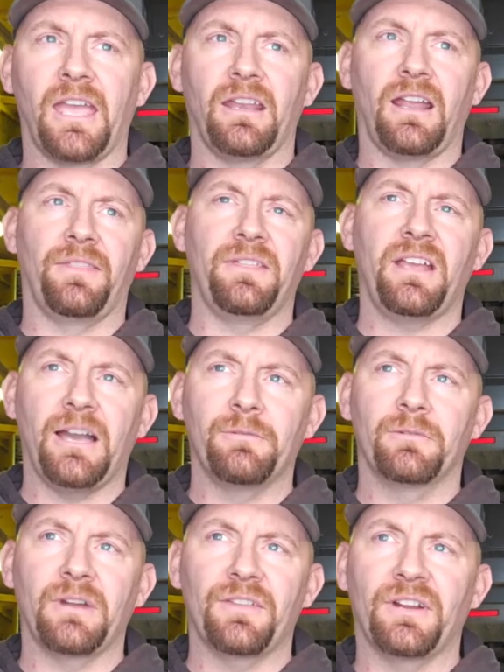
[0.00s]
I think I
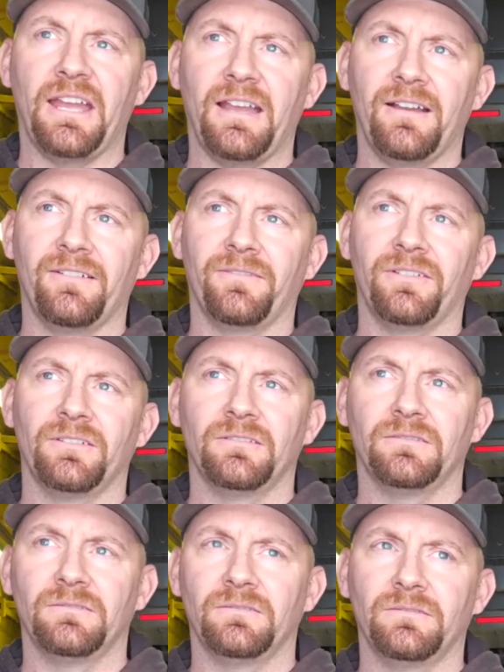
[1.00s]
would rather have
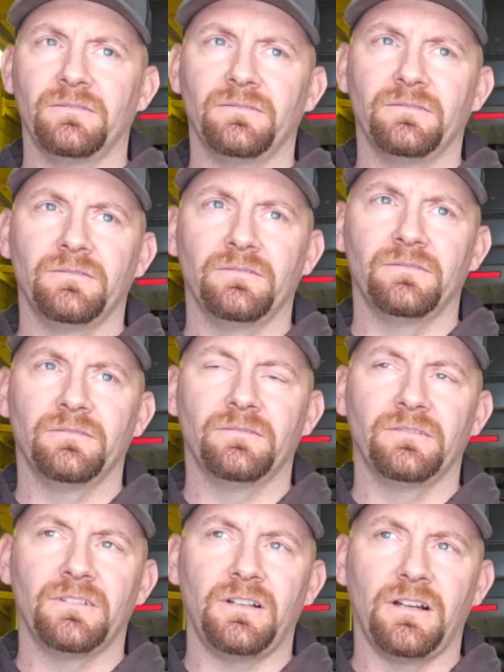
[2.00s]

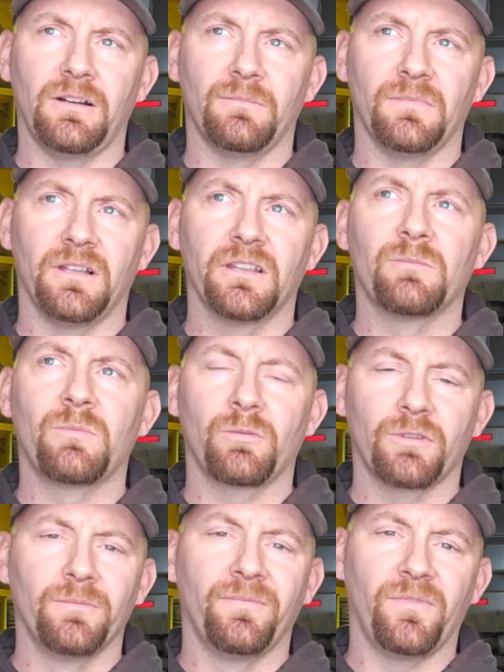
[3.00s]
a little more
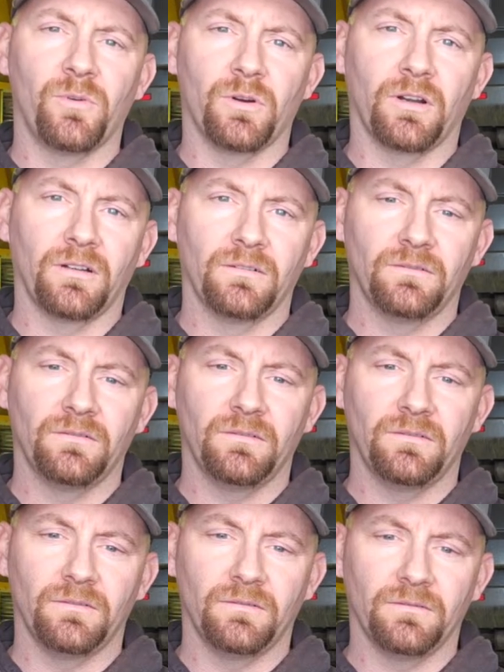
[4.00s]
room for
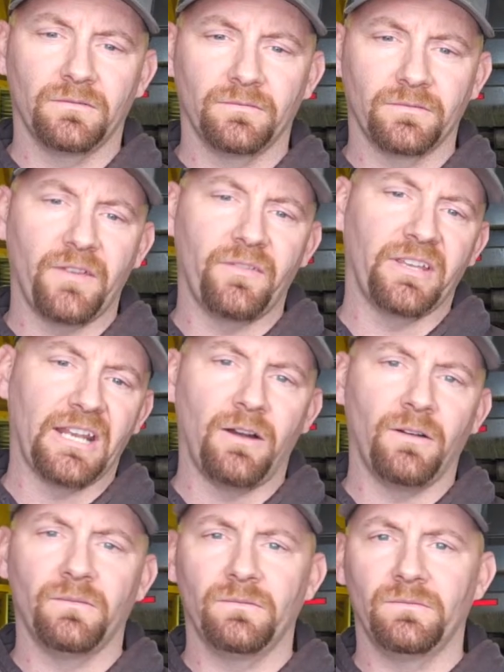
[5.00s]
revving it
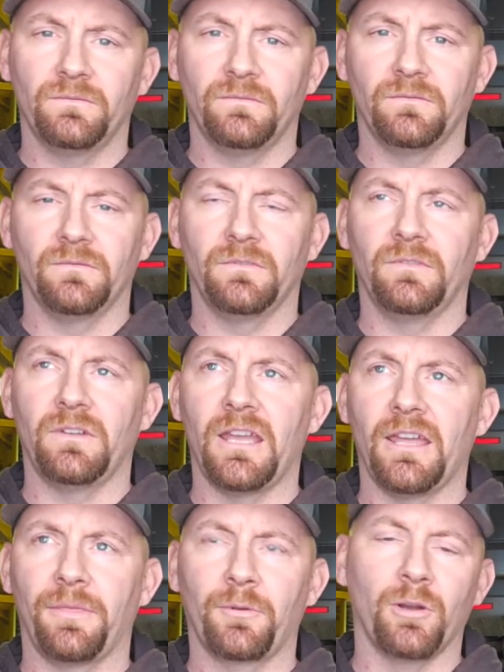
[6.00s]
out
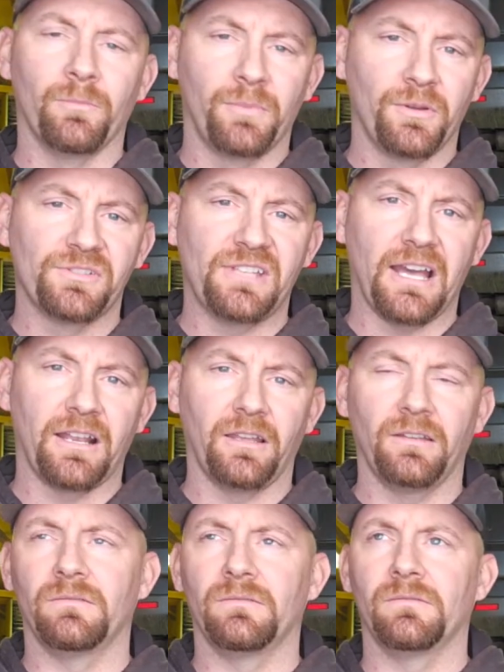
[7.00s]
and throwing boost at it.
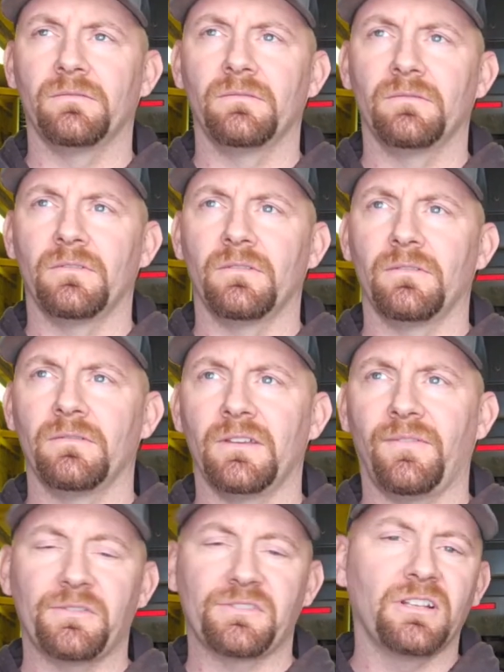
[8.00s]

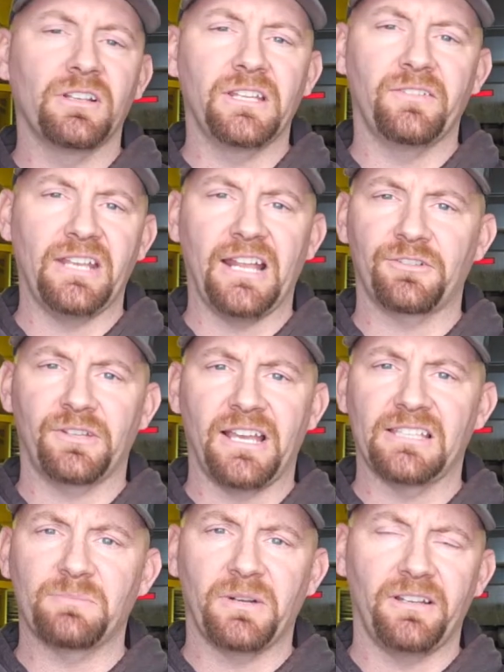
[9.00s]
If I was going to leave it naturally
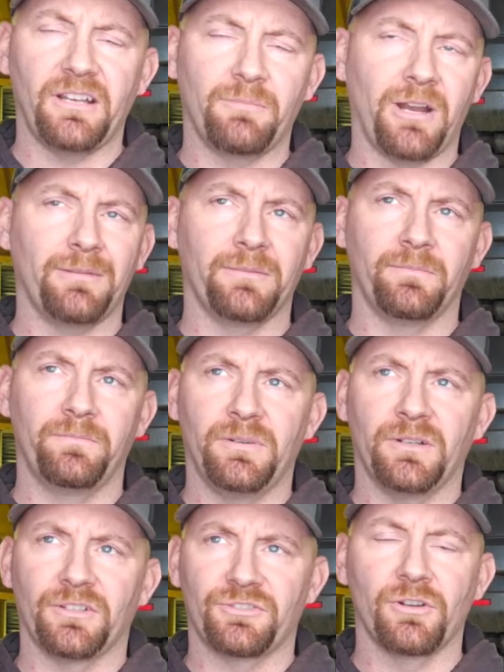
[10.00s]
aspirated, I'd probably
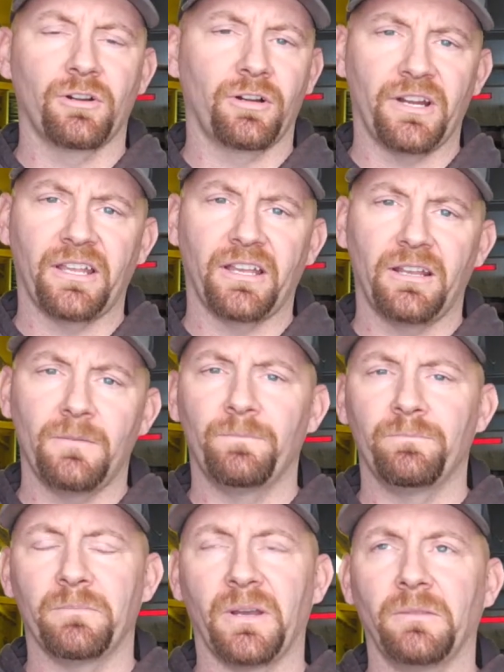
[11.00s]
put a stroker crank in it,
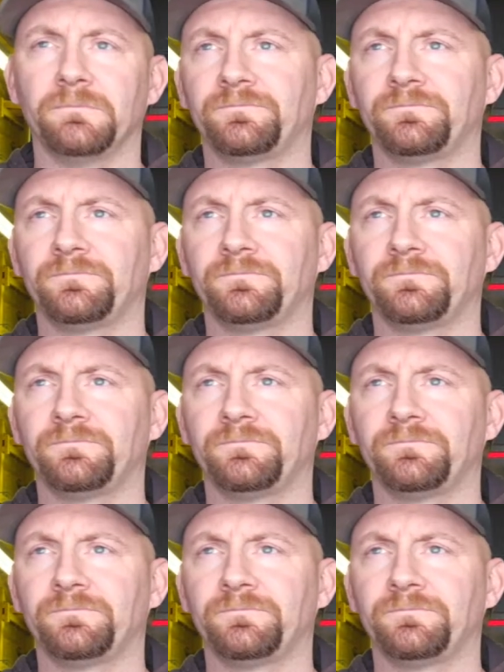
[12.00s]
but